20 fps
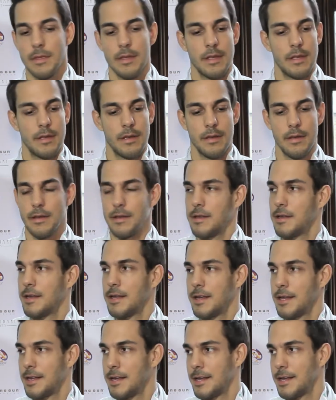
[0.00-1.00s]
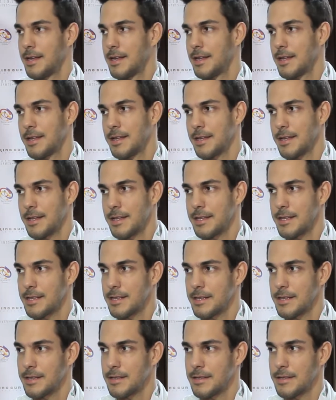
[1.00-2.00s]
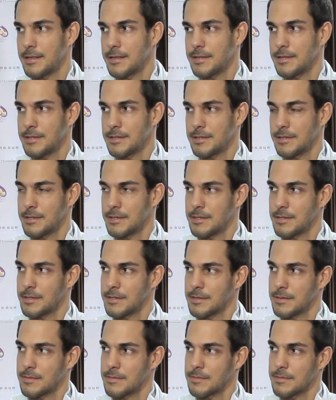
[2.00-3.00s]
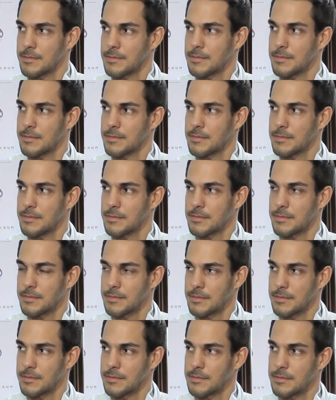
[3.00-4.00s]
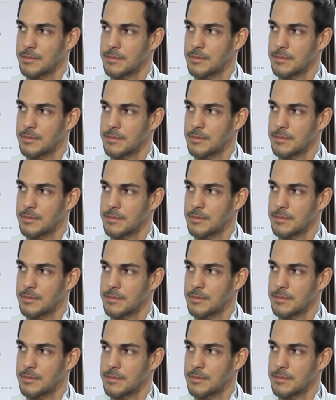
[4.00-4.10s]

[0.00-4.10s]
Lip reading: (silent)